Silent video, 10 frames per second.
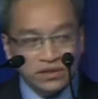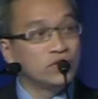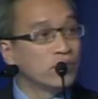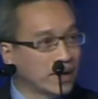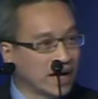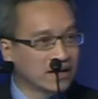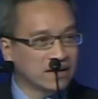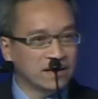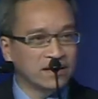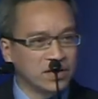to create
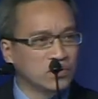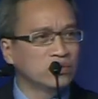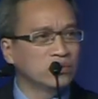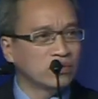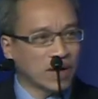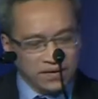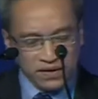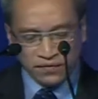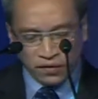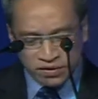new
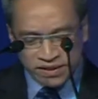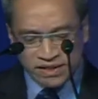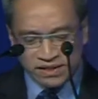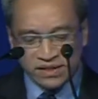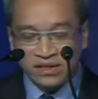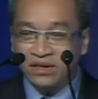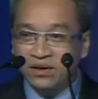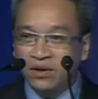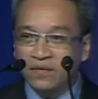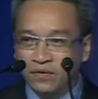driving forces
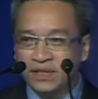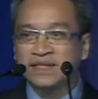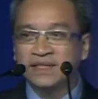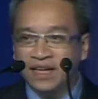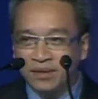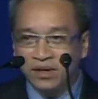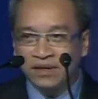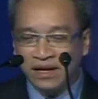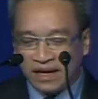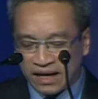for sustainable
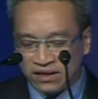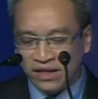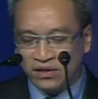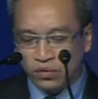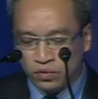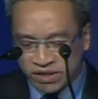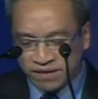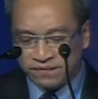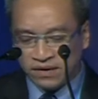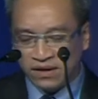and inclusive
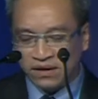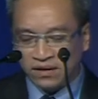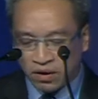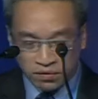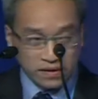growth.